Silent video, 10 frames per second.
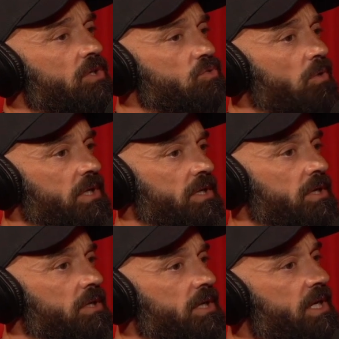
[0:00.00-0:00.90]
There's one in
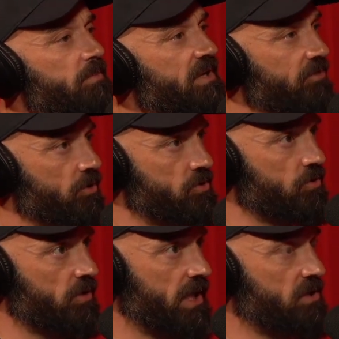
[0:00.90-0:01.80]
Ibiza on a
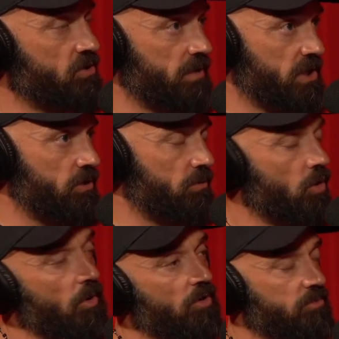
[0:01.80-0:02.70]
Sunday, so when you
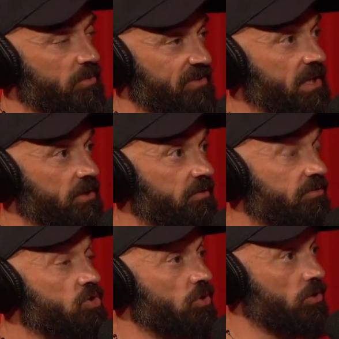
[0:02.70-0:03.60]
come over with Eleanor,
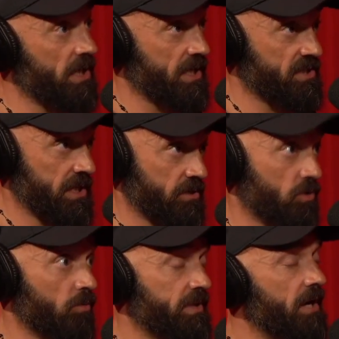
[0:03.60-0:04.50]
for sure, like I said,
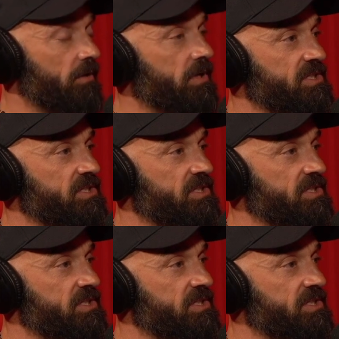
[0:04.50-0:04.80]
come down.